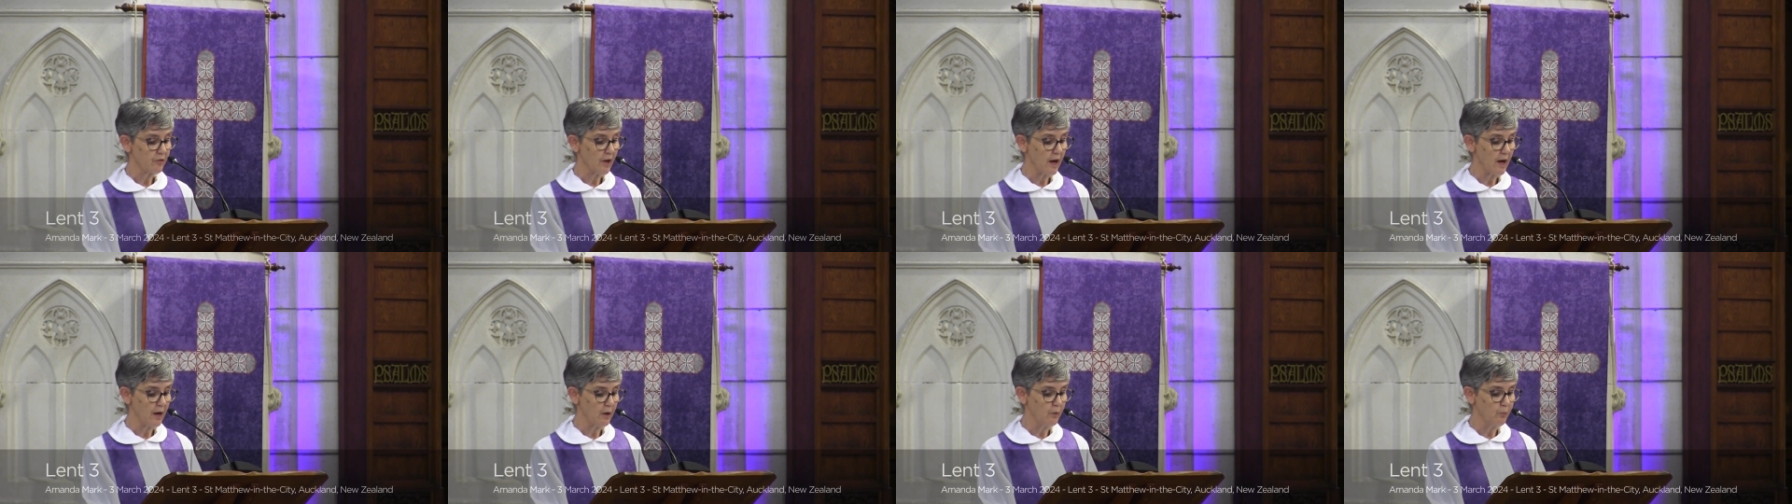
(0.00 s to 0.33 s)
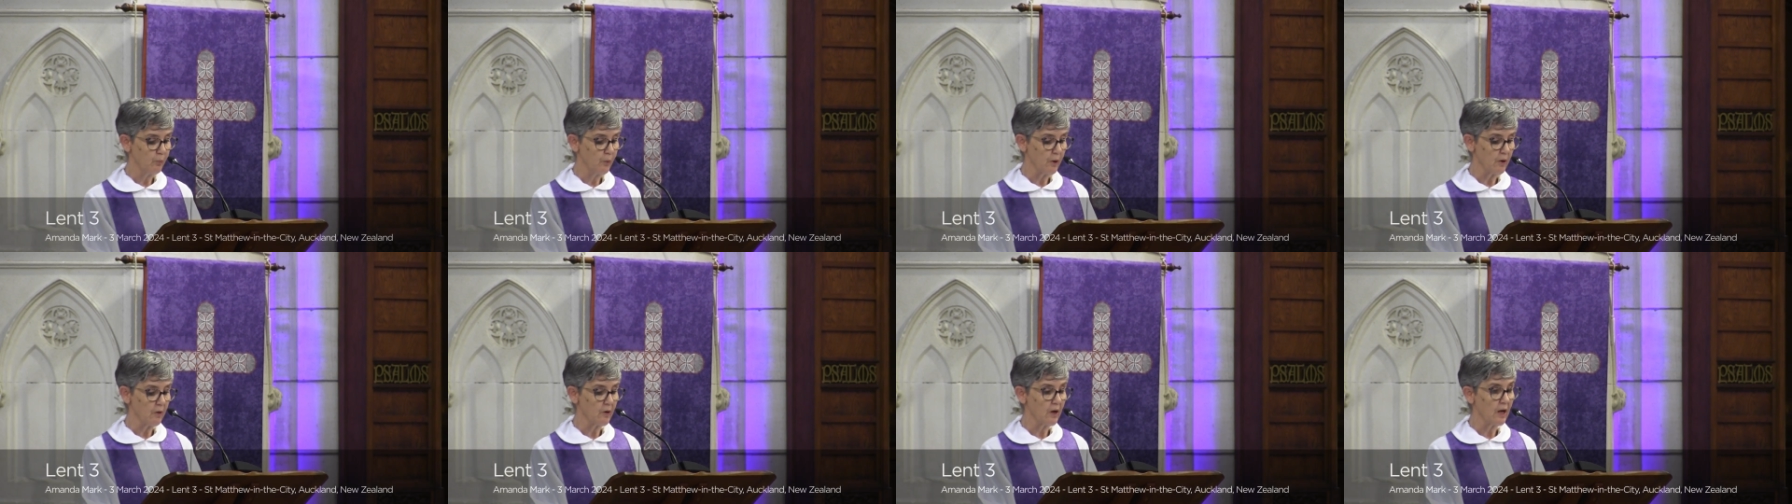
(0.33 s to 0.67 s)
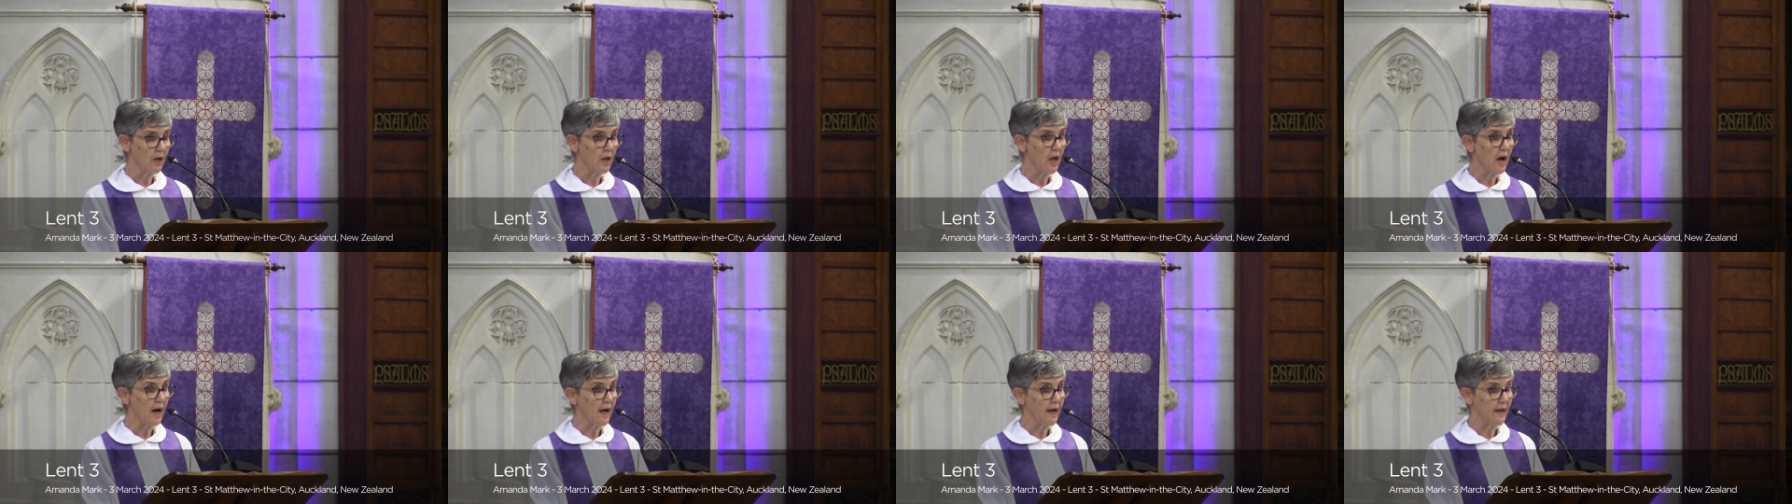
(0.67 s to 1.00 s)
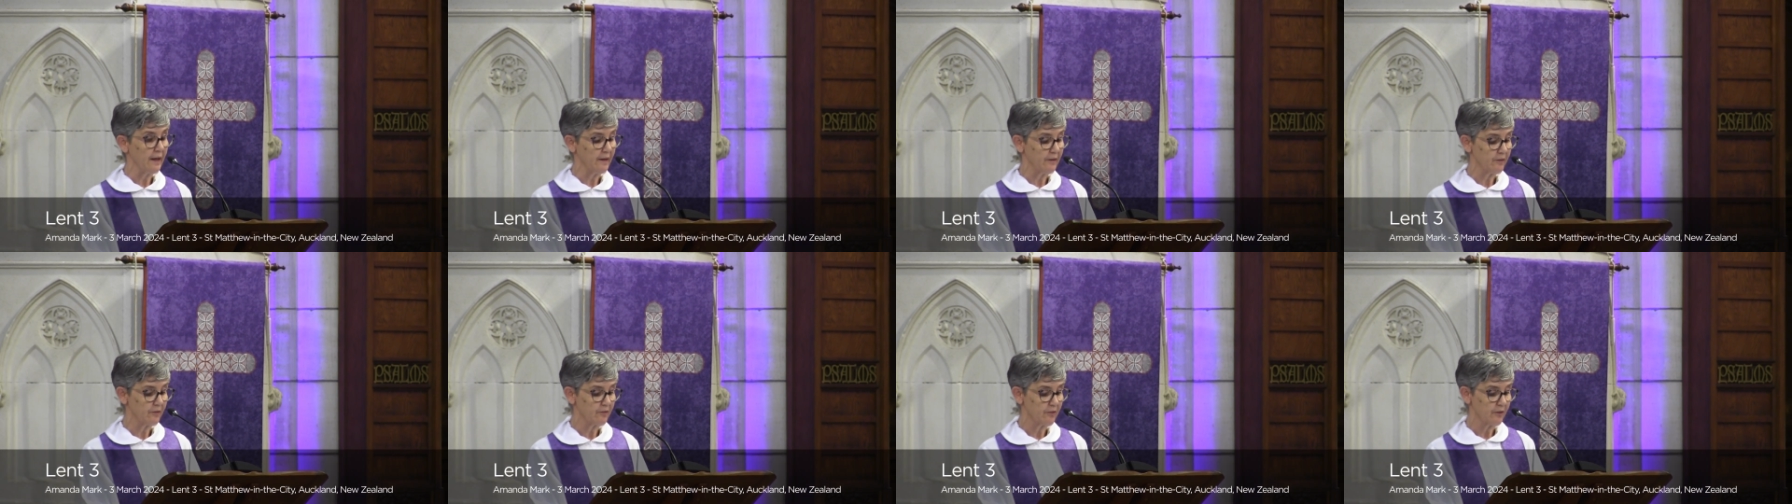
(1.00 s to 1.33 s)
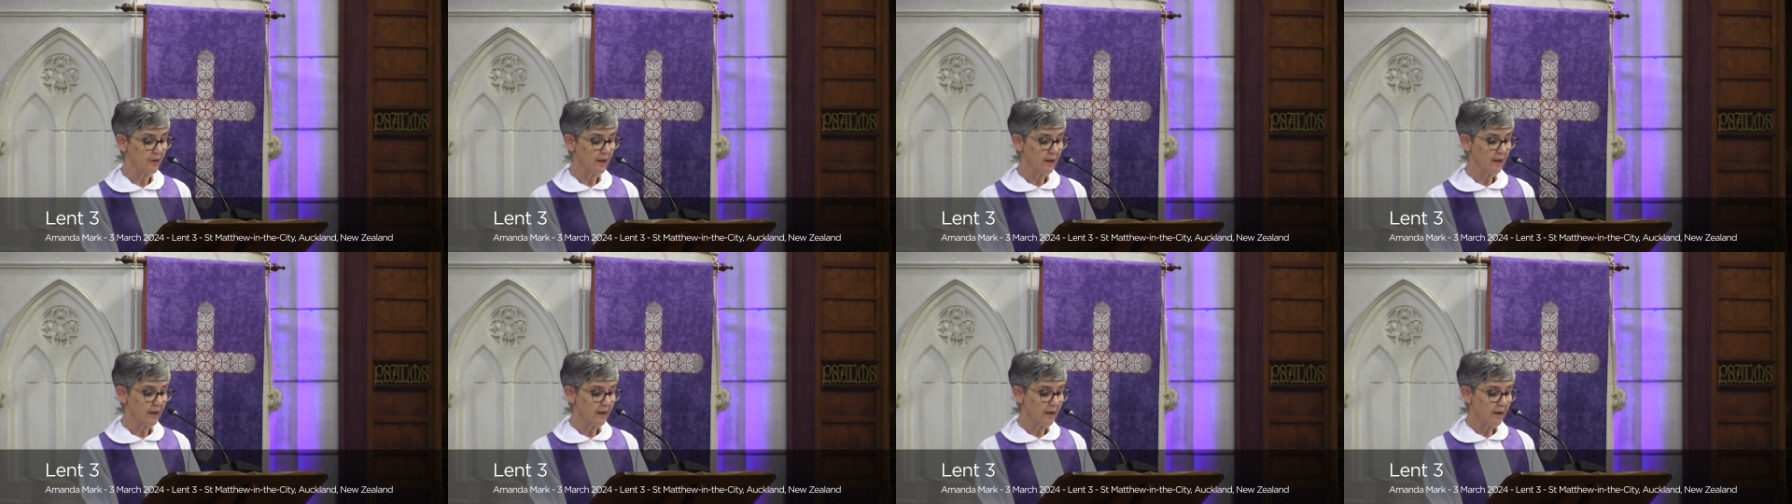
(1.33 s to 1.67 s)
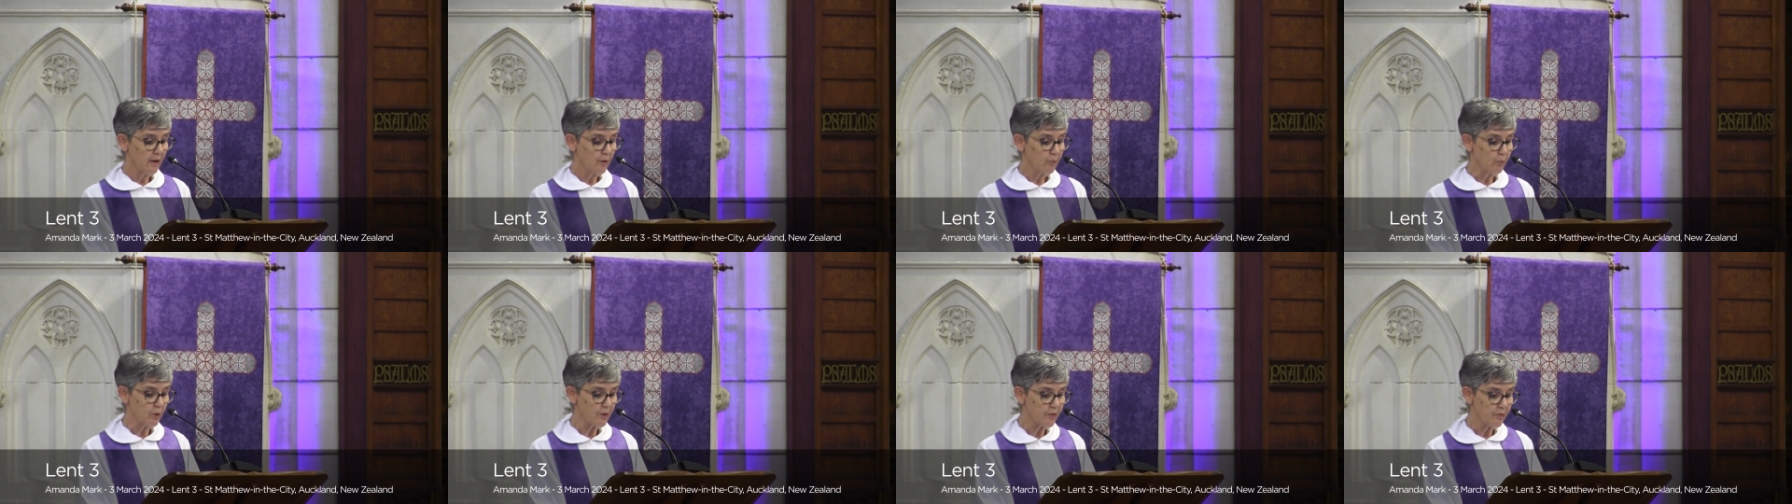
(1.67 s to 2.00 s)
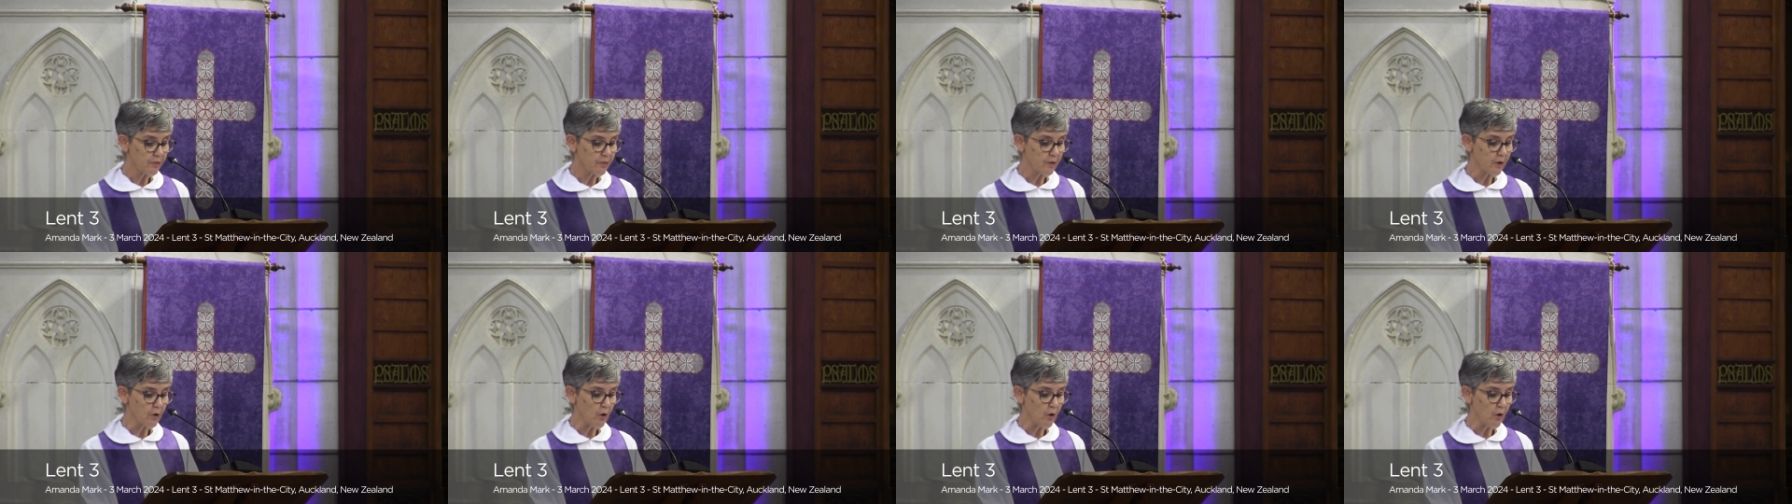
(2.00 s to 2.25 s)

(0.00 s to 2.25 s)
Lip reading: is how we're aligned with